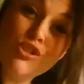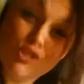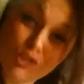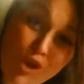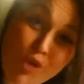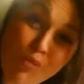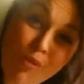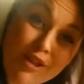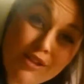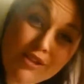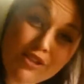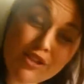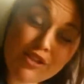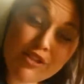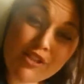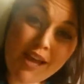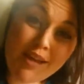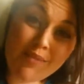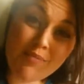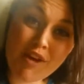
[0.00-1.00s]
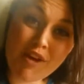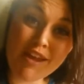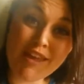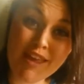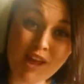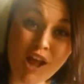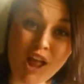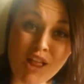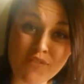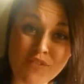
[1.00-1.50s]
So once you're done
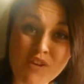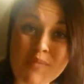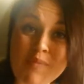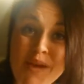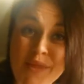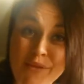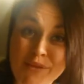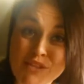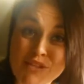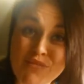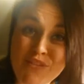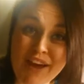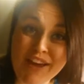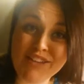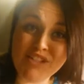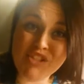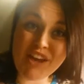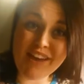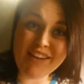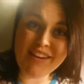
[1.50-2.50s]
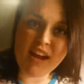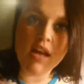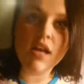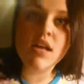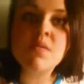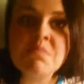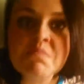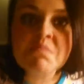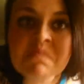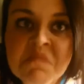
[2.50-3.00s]
breaking all of your mother's fine
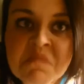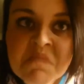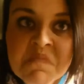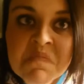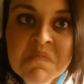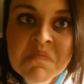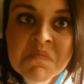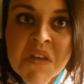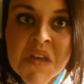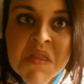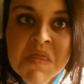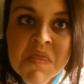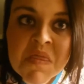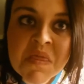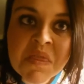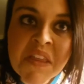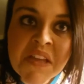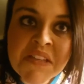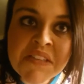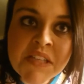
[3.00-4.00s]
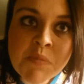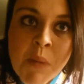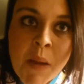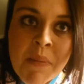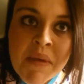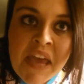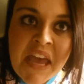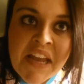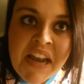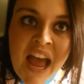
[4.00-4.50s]
china, this is
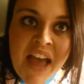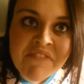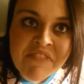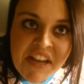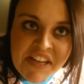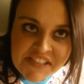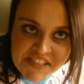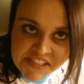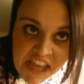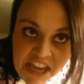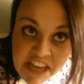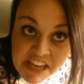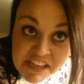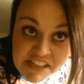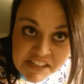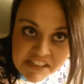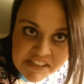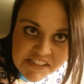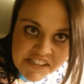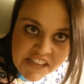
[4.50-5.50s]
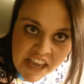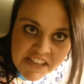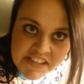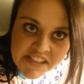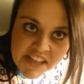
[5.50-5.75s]
why we can't have nice things,